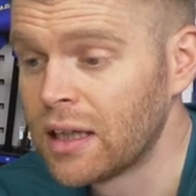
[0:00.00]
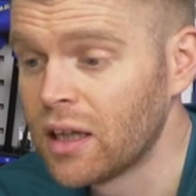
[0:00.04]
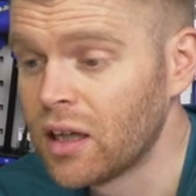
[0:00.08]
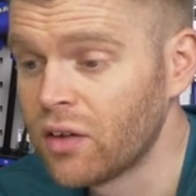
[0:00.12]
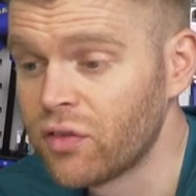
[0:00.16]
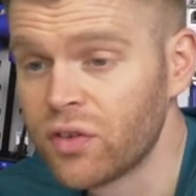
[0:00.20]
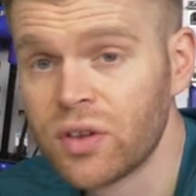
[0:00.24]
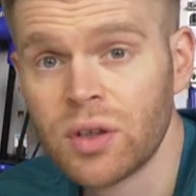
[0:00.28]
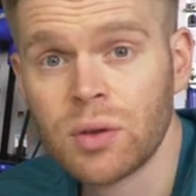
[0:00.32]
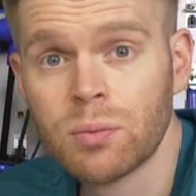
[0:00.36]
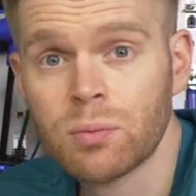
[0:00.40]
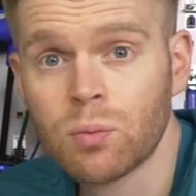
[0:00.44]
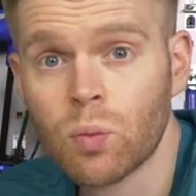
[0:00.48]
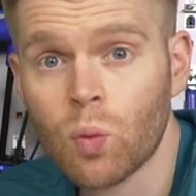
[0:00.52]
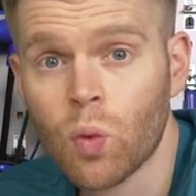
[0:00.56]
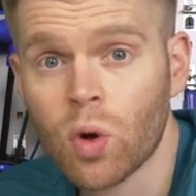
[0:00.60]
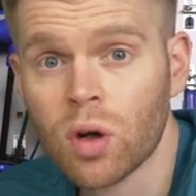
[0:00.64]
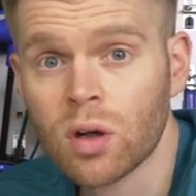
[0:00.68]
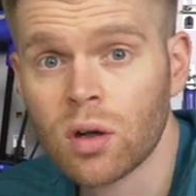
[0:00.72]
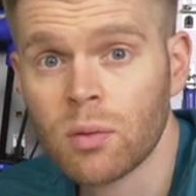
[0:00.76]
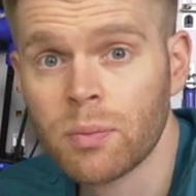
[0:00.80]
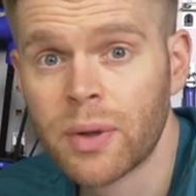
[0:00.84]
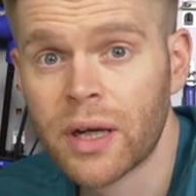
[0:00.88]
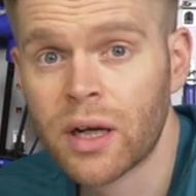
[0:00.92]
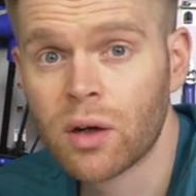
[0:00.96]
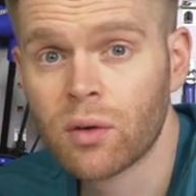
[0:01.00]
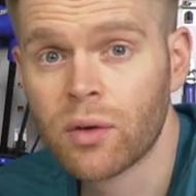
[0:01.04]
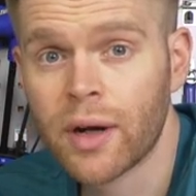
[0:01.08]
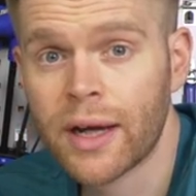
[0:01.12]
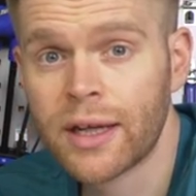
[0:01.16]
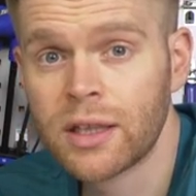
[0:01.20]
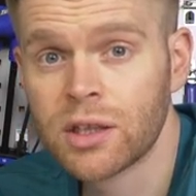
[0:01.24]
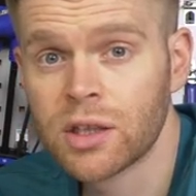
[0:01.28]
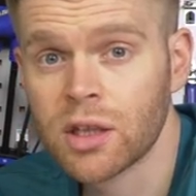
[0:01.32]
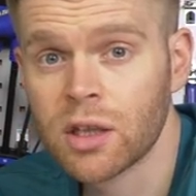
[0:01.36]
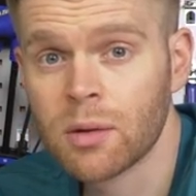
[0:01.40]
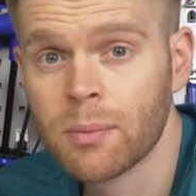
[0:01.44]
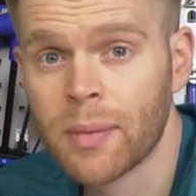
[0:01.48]
if you want a bigger
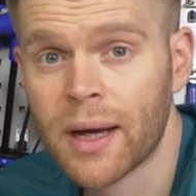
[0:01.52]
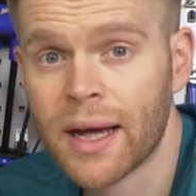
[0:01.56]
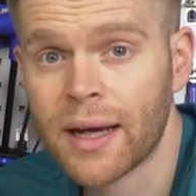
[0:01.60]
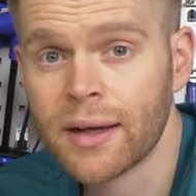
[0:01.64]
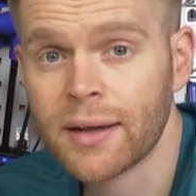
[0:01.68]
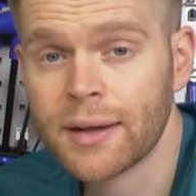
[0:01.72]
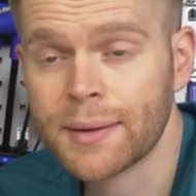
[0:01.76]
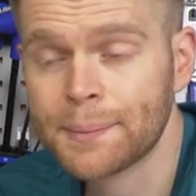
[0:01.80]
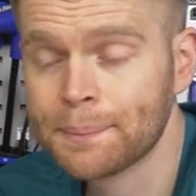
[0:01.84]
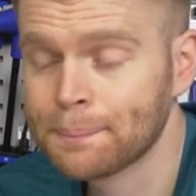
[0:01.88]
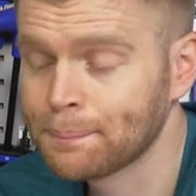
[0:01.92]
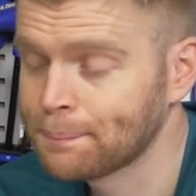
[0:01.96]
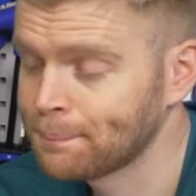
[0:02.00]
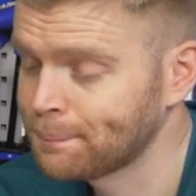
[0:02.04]
range at the back,